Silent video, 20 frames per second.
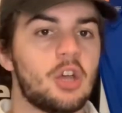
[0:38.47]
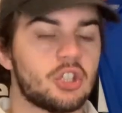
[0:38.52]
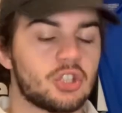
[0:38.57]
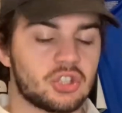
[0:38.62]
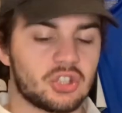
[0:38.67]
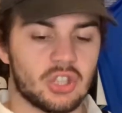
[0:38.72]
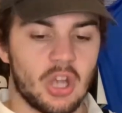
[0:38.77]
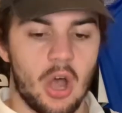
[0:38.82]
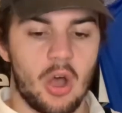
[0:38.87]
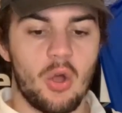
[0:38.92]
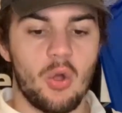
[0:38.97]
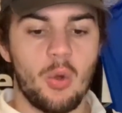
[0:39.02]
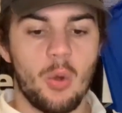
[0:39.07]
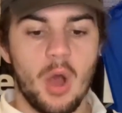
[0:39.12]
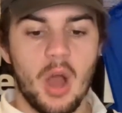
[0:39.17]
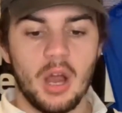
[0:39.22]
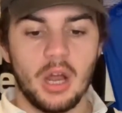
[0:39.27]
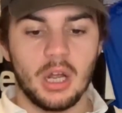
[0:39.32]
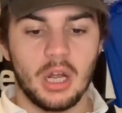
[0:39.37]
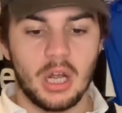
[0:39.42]

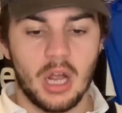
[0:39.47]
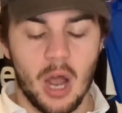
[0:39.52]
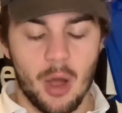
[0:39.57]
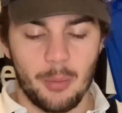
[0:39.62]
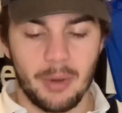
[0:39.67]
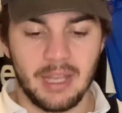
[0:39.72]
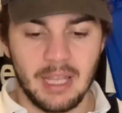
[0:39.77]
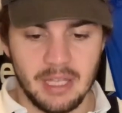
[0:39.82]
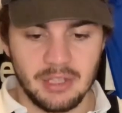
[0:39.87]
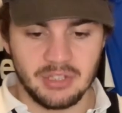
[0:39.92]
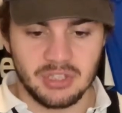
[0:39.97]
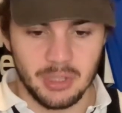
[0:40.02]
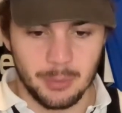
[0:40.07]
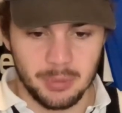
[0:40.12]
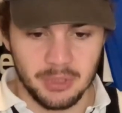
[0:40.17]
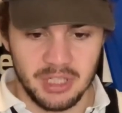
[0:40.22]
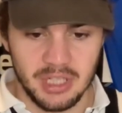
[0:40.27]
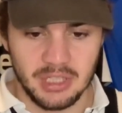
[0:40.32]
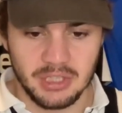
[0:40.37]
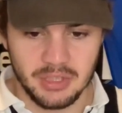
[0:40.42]
So going into the
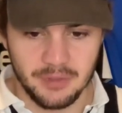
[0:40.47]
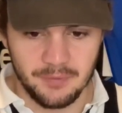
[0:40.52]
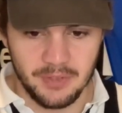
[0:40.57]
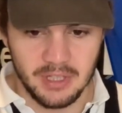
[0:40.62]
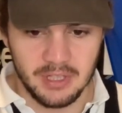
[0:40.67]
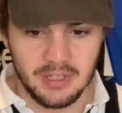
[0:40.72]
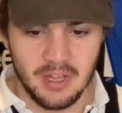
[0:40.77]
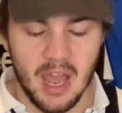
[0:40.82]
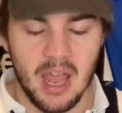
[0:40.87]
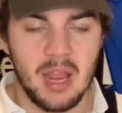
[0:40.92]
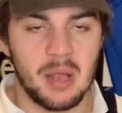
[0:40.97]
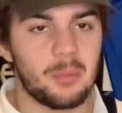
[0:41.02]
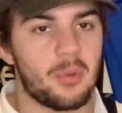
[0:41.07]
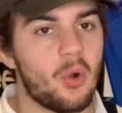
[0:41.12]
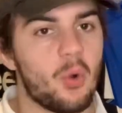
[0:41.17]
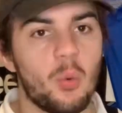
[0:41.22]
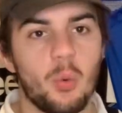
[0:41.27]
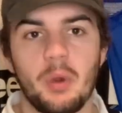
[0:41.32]
prediction for the table,